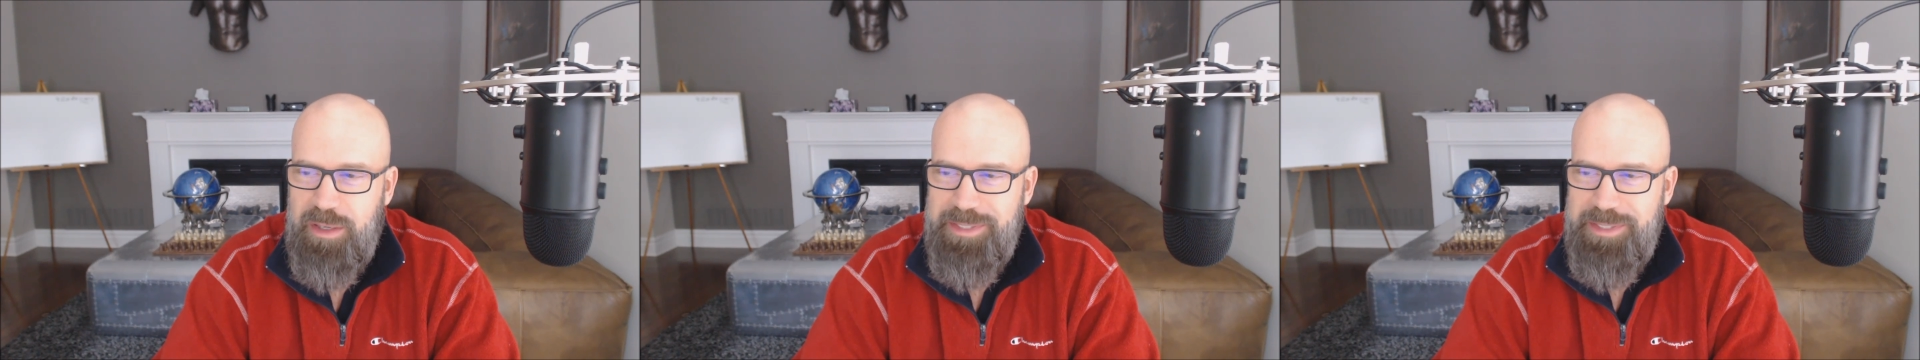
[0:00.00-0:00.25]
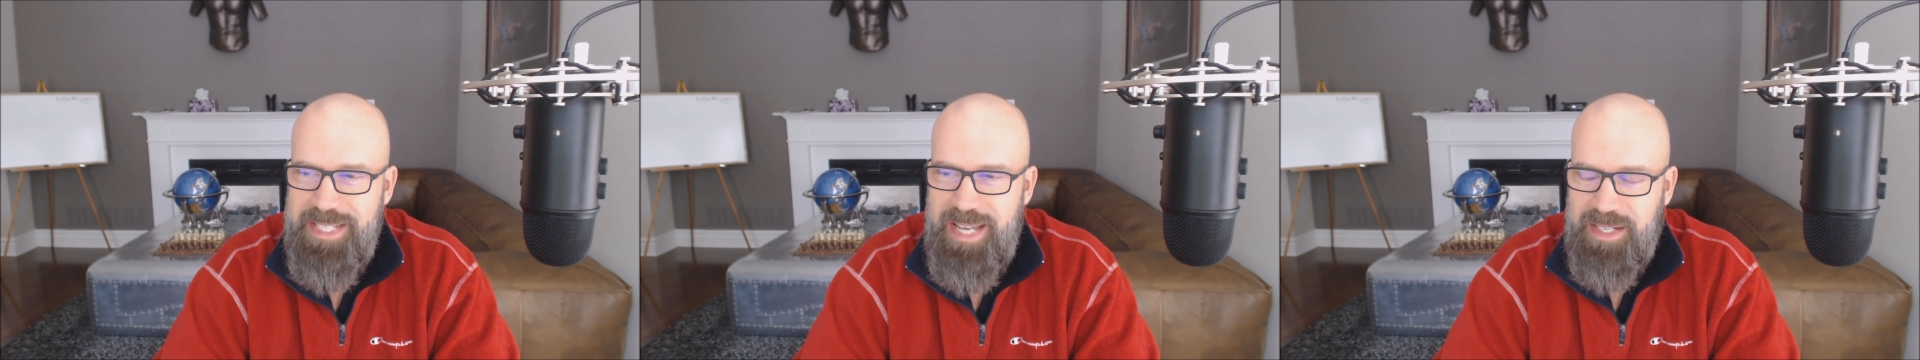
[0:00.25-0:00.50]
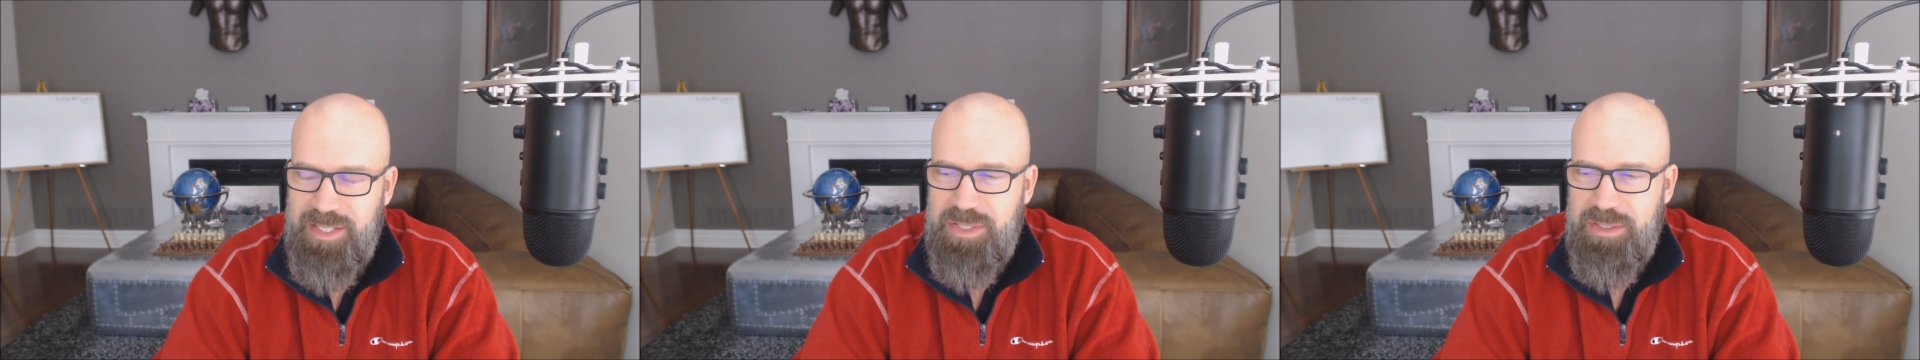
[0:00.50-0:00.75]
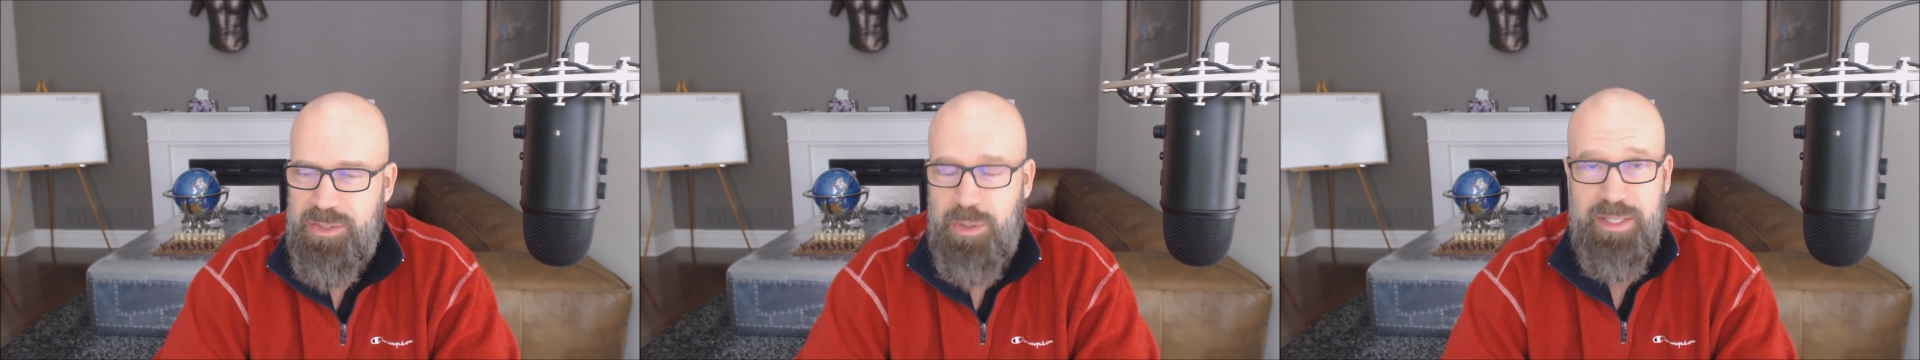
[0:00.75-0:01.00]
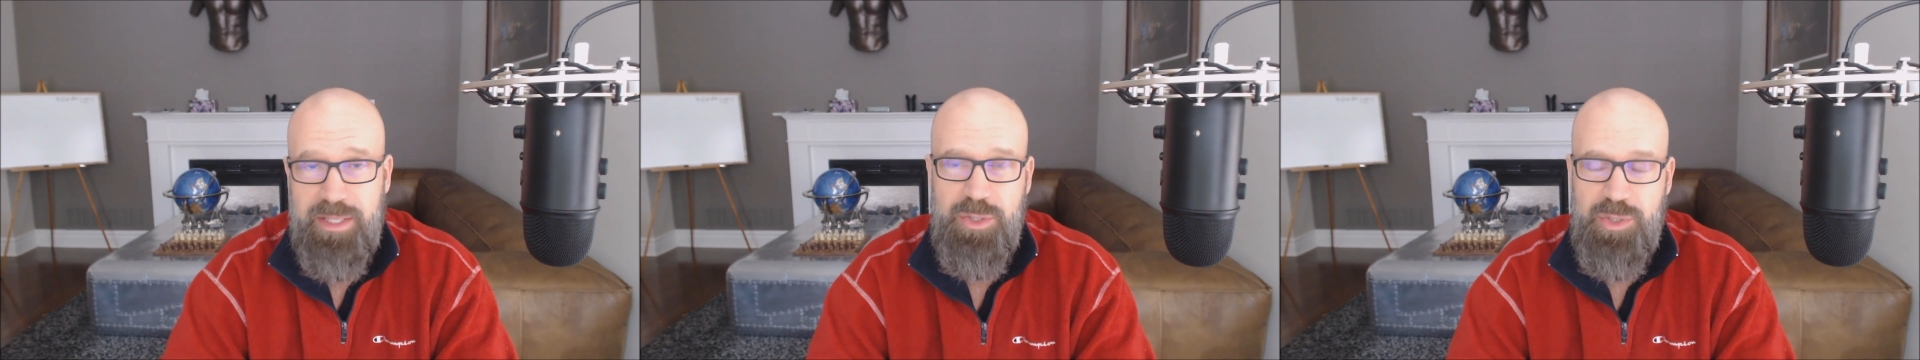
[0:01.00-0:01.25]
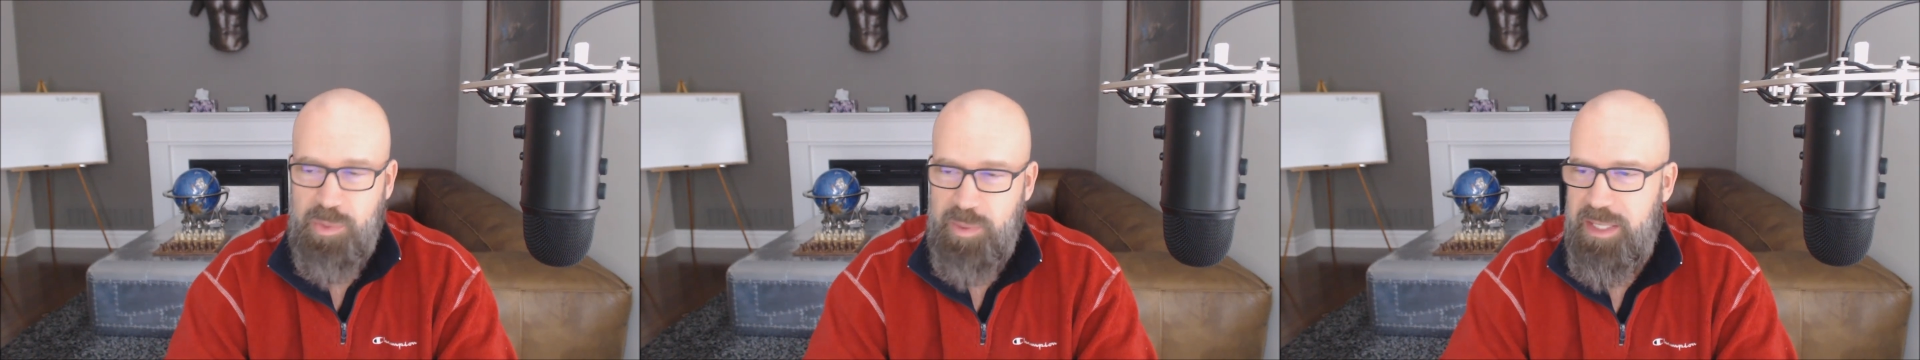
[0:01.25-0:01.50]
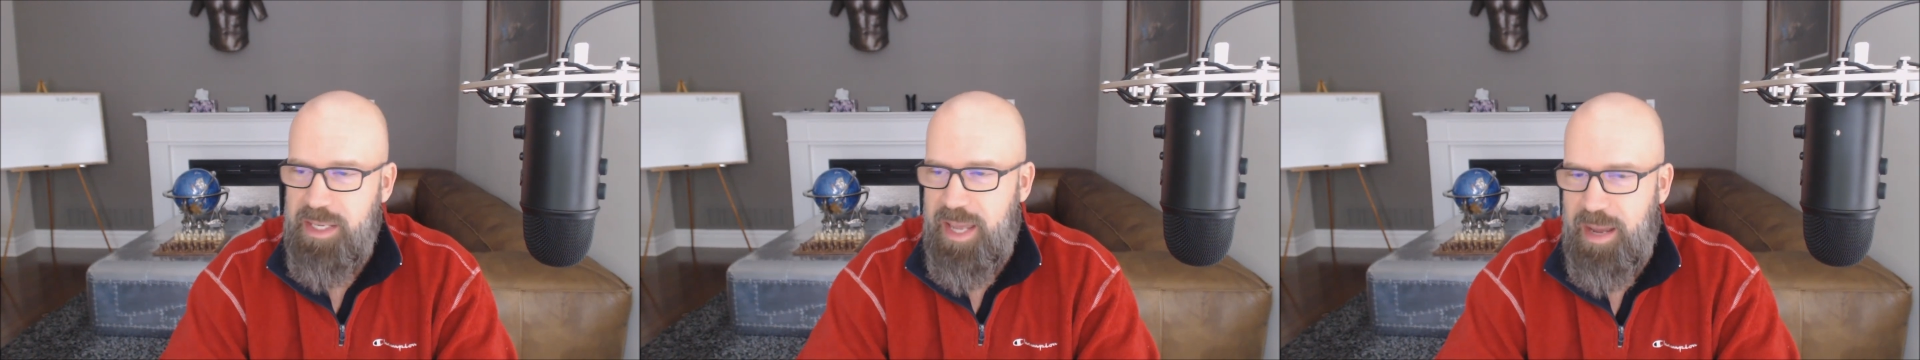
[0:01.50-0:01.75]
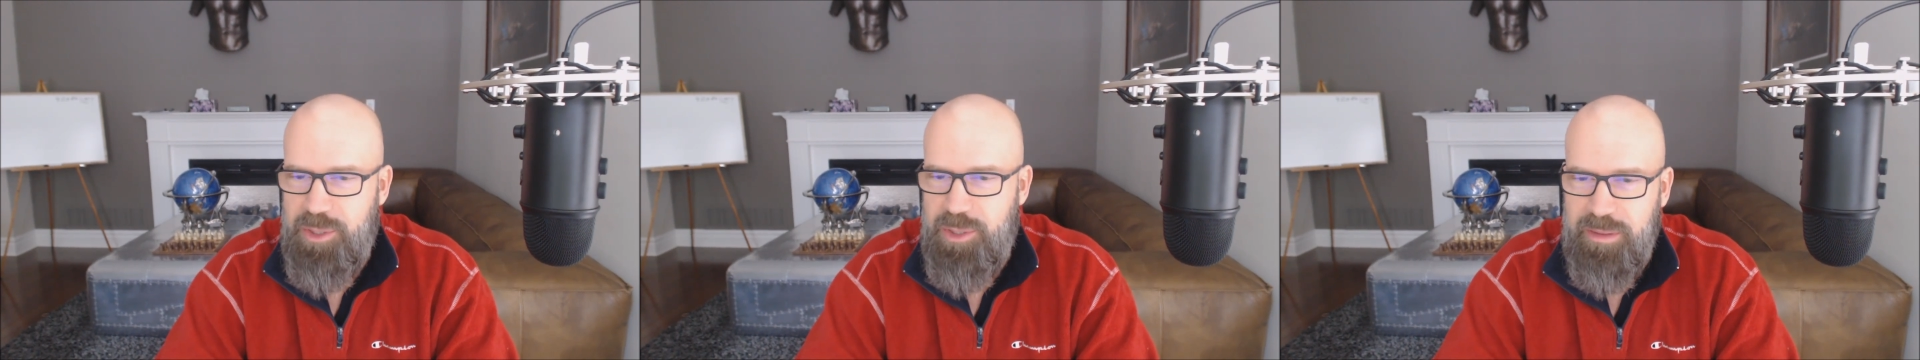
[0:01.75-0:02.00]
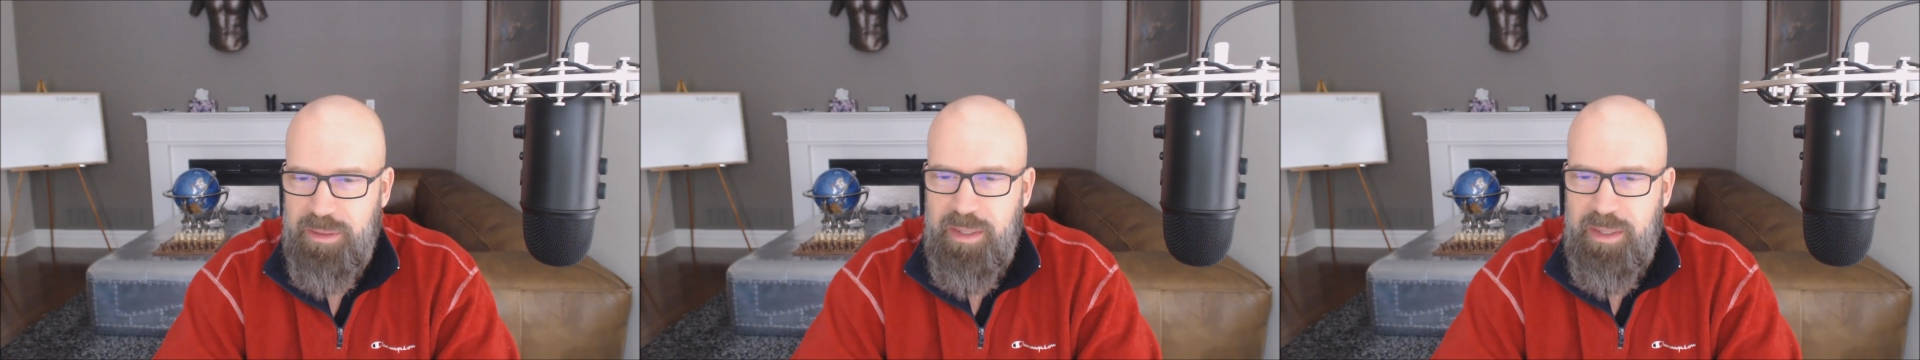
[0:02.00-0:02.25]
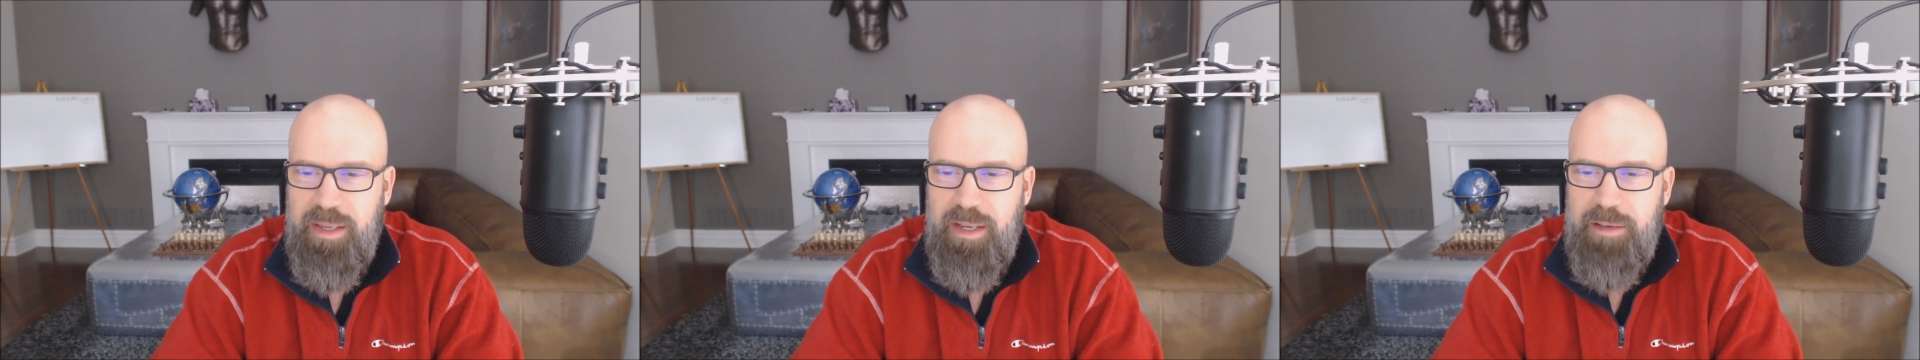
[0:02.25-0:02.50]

of a text, so I guess a screen capture